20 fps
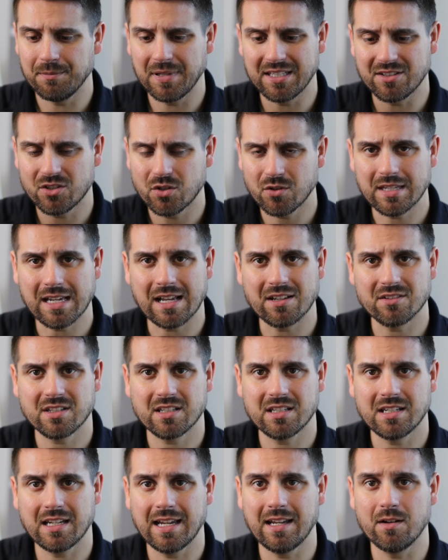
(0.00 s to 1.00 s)
in
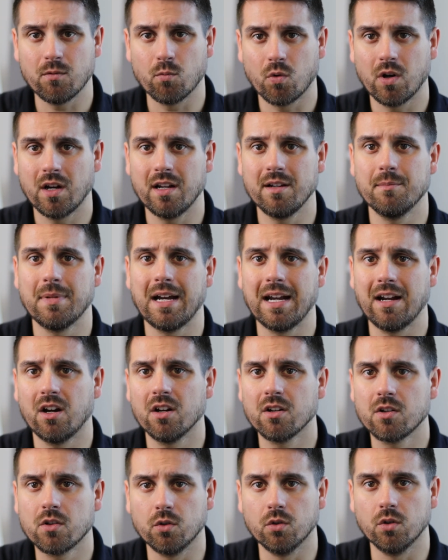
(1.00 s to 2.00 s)
2001, my
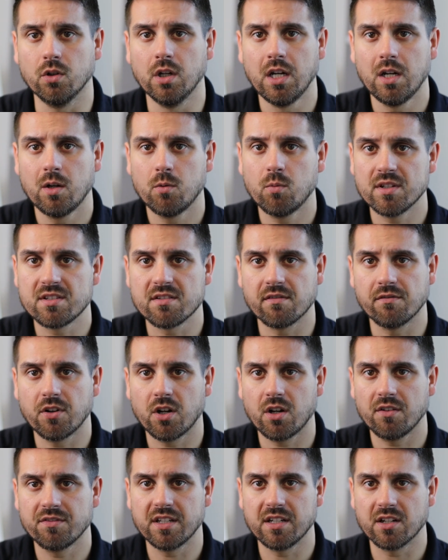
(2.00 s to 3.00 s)
uncle was
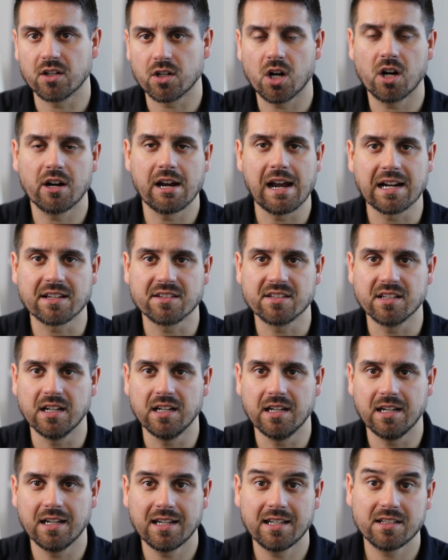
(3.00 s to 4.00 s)
involved in a car
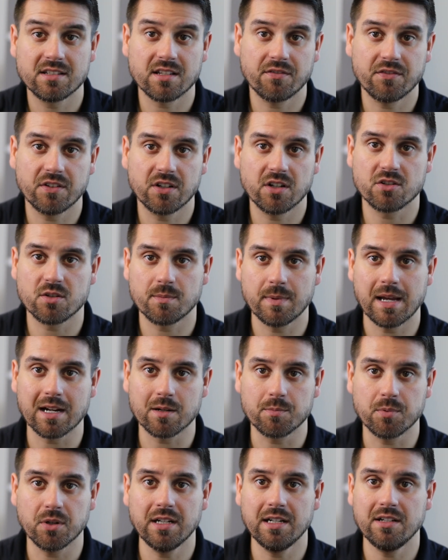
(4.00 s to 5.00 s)
accident. He suffered a
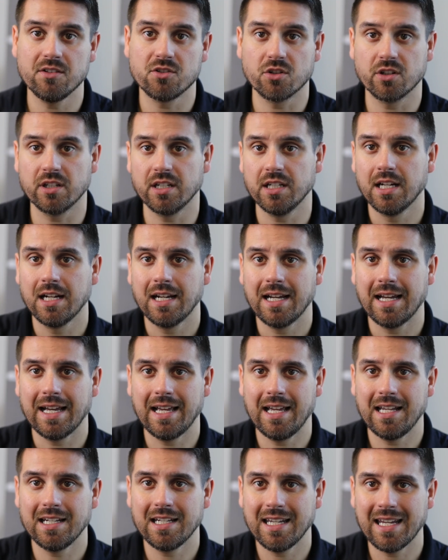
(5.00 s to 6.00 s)
traumatic brain injury
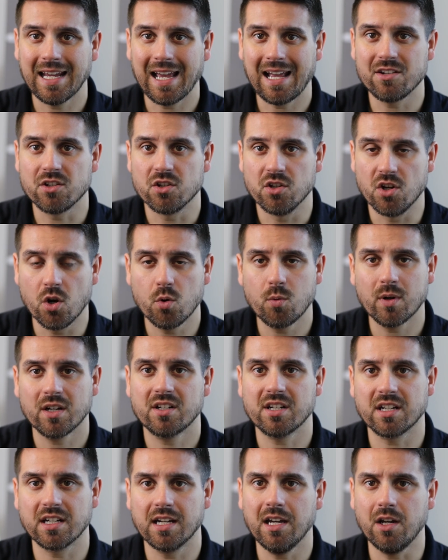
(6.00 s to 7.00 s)
and he had
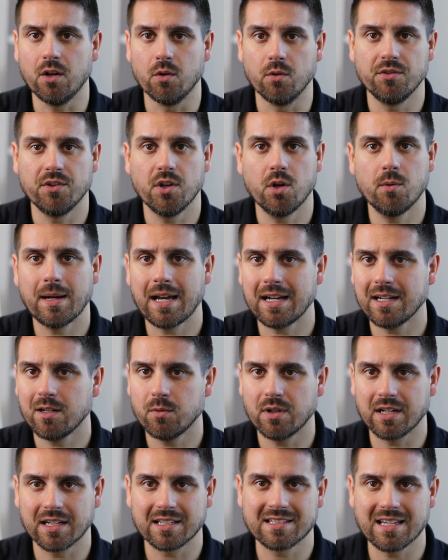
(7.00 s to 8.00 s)
nowhere to go. Nobody
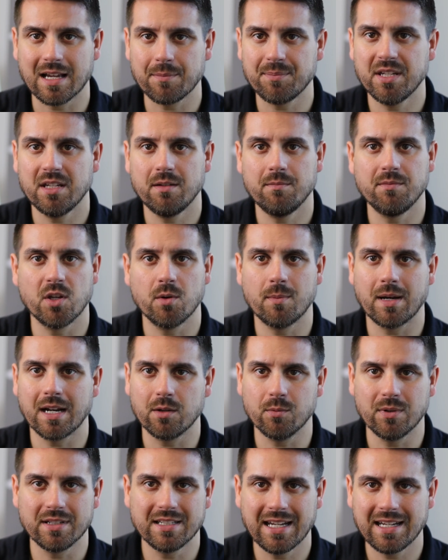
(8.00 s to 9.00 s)
would accept him.
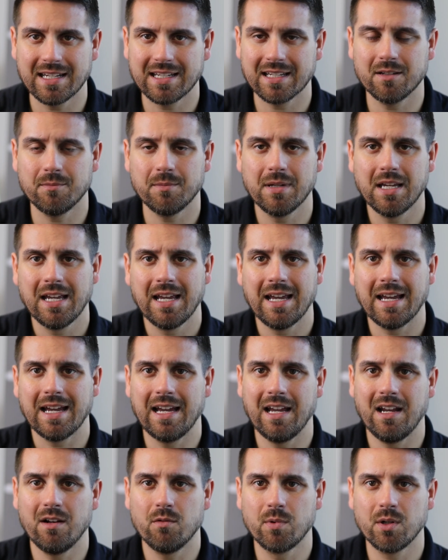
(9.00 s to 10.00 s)
Nobody would take him.
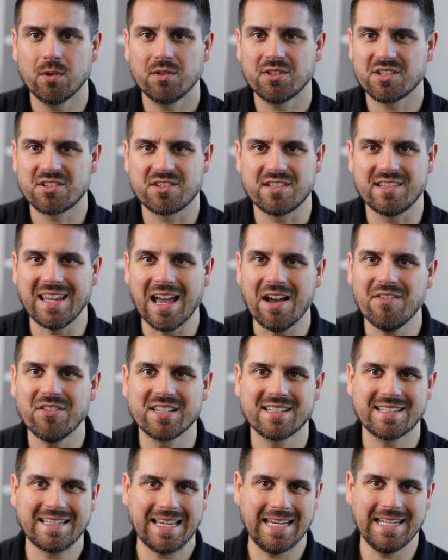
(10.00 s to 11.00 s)
And we were just
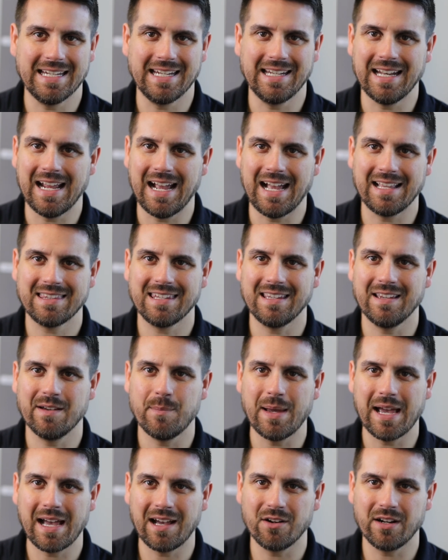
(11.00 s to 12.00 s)
devastated at the
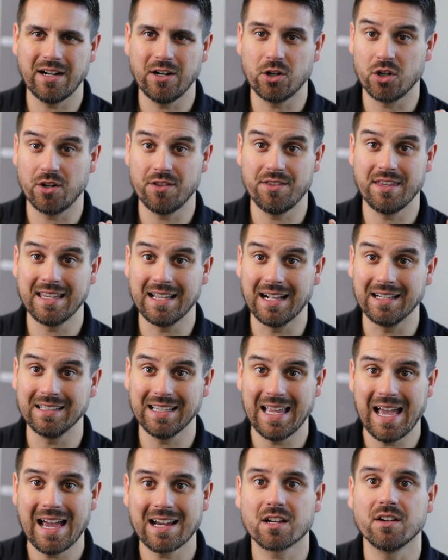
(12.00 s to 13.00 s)
amount or the
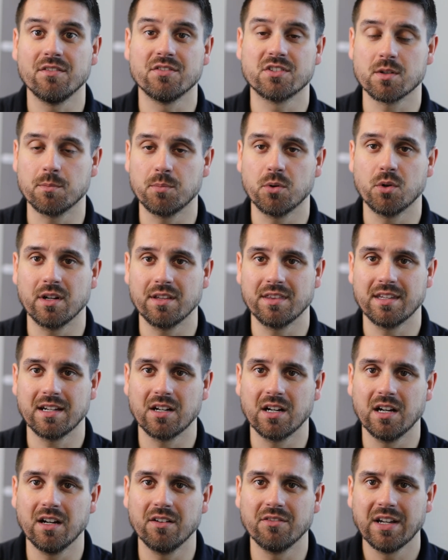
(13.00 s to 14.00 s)
lack of support
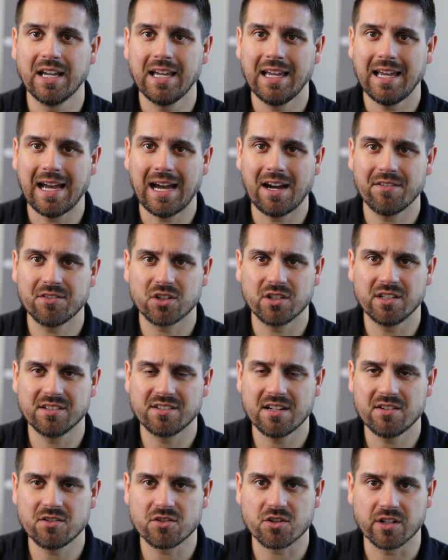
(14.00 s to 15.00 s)
thereof after
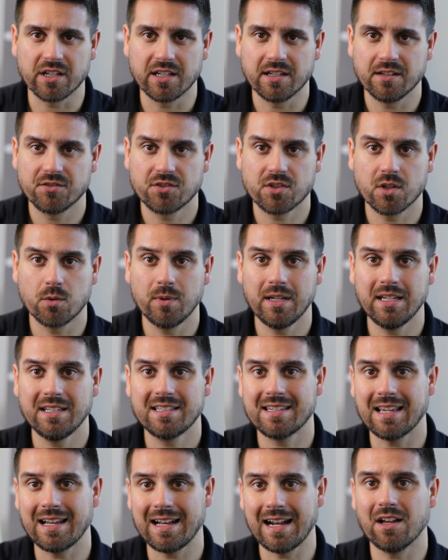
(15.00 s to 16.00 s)
his injury. So we
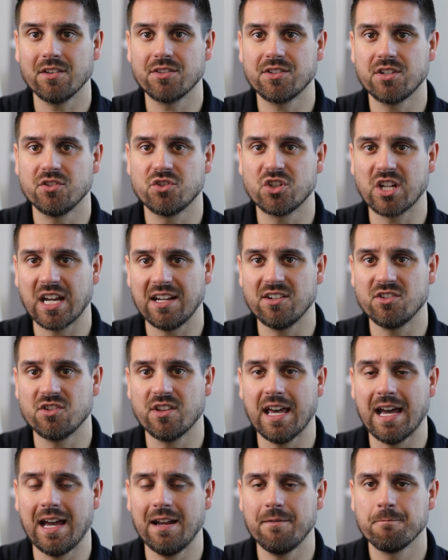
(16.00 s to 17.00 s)
set out to change
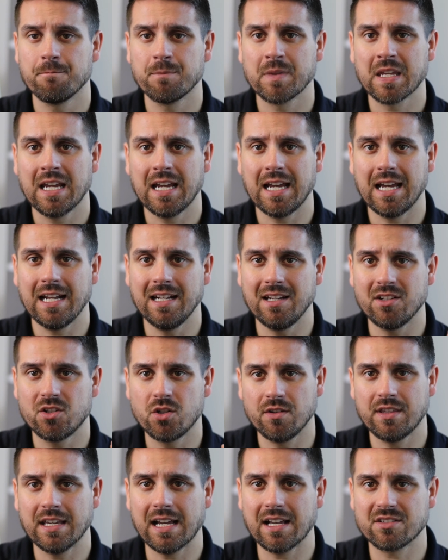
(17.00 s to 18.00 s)
that. And in
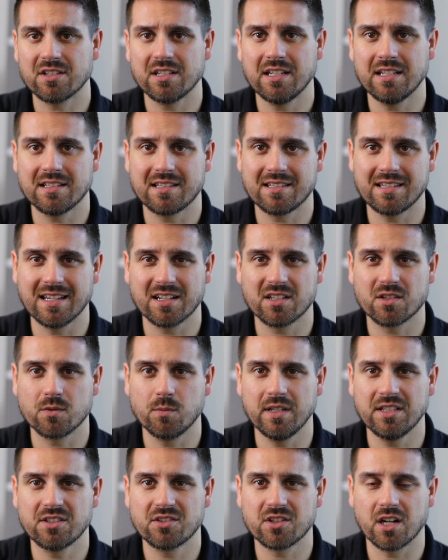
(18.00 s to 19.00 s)
2006,
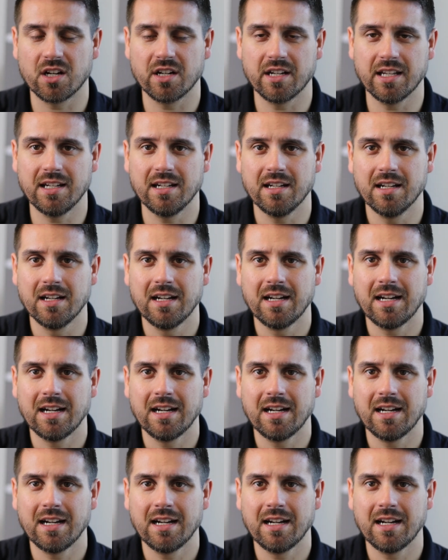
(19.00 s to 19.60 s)
we started